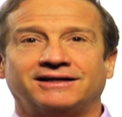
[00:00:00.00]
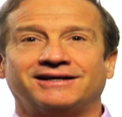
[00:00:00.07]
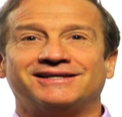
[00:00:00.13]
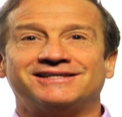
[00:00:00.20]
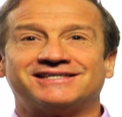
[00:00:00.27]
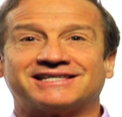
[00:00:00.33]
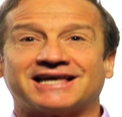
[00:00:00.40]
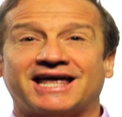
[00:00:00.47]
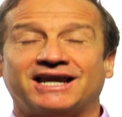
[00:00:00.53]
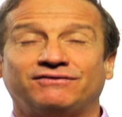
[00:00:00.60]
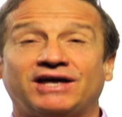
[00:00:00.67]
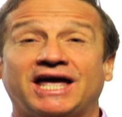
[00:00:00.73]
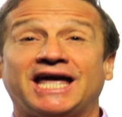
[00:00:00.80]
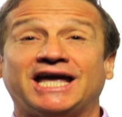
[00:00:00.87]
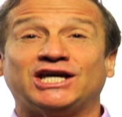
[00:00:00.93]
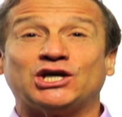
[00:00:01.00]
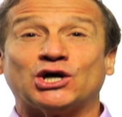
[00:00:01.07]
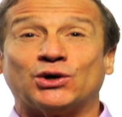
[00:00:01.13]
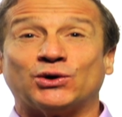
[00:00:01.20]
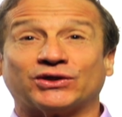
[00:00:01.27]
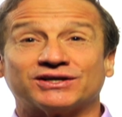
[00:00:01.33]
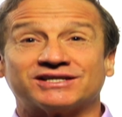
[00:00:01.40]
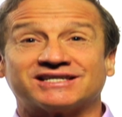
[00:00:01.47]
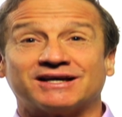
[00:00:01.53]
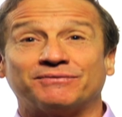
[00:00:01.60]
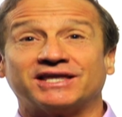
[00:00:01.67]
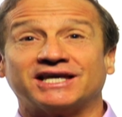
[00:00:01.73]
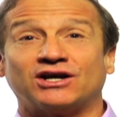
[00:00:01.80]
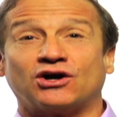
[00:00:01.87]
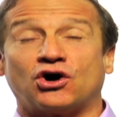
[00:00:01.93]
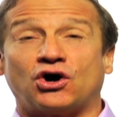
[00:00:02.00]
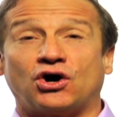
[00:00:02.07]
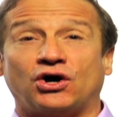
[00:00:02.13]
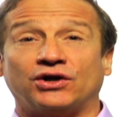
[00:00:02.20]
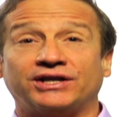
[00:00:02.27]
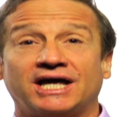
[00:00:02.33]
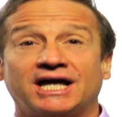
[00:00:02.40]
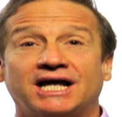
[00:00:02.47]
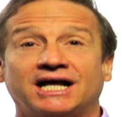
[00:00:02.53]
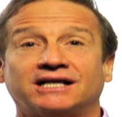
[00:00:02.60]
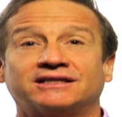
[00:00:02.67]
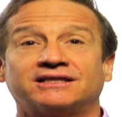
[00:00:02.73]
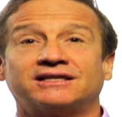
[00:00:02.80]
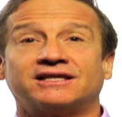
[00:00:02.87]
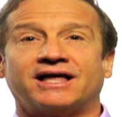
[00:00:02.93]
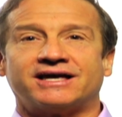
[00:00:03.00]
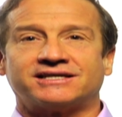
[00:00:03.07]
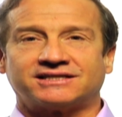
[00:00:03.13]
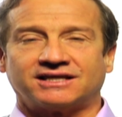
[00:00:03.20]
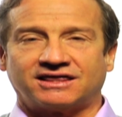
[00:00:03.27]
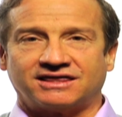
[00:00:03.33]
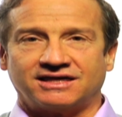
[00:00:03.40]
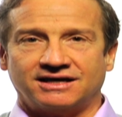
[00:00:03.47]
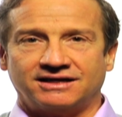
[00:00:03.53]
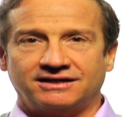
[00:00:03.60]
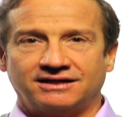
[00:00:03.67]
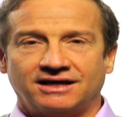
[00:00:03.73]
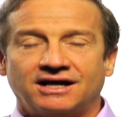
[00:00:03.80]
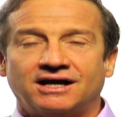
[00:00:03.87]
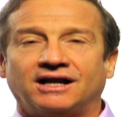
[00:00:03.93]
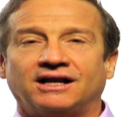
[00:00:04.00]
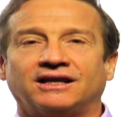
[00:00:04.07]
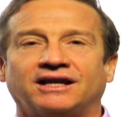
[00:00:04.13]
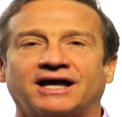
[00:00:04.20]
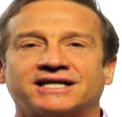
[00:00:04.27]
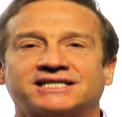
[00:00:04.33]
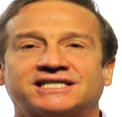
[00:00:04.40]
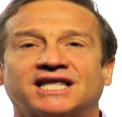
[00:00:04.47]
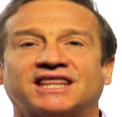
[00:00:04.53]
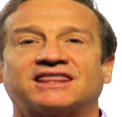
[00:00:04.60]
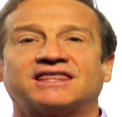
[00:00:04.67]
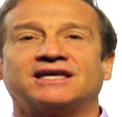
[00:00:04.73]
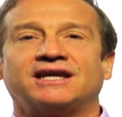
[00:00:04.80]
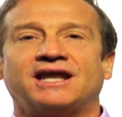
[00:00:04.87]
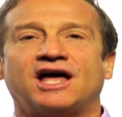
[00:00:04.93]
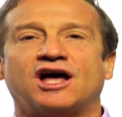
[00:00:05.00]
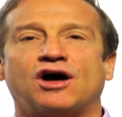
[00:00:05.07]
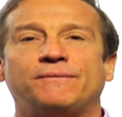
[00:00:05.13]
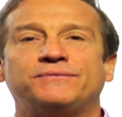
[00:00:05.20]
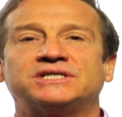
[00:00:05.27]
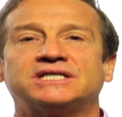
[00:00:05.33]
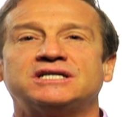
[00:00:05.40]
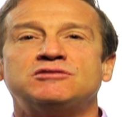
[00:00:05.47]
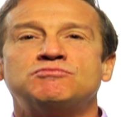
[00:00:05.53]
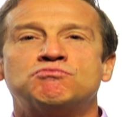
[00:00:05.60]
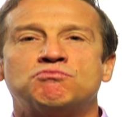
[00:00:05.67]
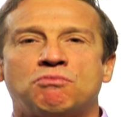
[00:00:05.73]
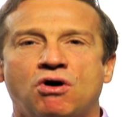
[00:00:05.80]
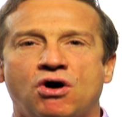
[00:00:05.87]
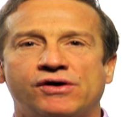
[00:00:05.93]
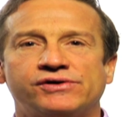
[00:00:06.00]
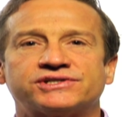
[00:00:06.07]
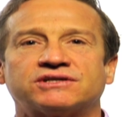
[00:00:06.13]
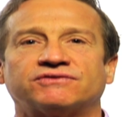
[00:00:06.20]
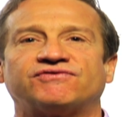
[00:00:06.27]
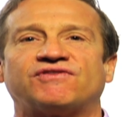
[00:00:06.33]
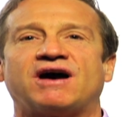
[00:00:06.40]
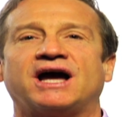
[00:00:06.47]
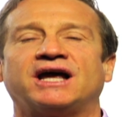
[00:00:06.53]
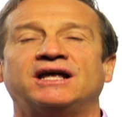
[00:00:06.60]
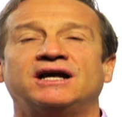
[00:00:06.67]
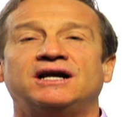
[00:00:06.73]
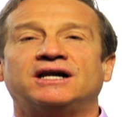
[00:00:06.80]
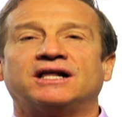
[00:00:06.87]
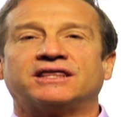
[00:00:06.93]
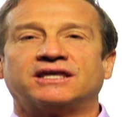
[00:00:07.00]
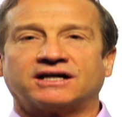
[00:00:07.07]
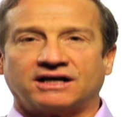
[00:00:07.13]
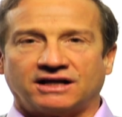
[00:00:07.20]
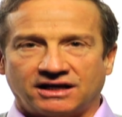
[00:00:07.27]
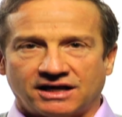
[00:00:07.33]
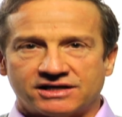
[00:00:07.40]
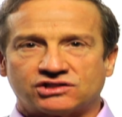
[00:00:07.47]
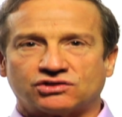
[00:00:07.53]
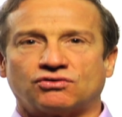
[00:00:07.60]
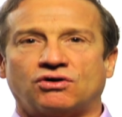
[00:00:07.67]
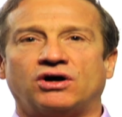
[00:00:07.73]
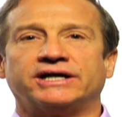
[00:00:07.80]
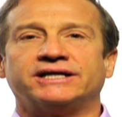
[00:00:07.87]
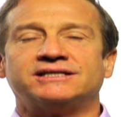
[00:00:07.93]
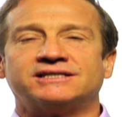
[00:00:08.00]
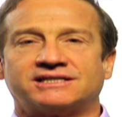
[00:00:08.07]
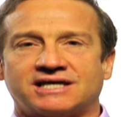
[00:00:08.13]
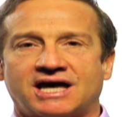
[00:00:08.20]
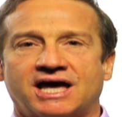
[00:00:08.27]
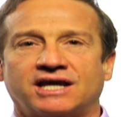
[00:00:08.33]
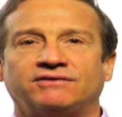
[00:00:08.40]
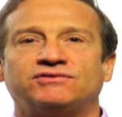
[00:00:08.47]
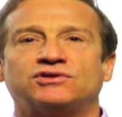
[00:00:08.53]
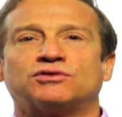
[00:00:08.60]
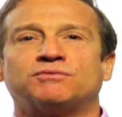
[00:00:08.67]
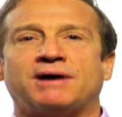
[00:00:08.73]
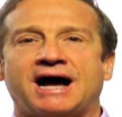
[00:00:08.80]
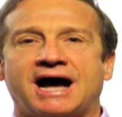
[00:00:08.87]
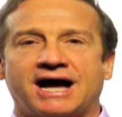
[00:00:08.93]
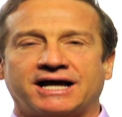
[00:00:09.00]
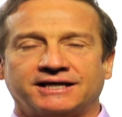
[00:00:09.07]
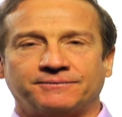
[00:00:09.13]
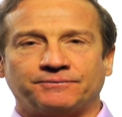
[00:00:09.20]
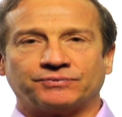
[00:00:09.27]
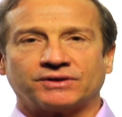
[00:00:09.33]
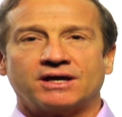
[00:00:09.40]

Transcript: Inside of egg yolk, there's something called lecithin. Lecithin helps emulsify the cholesterol inside of your body.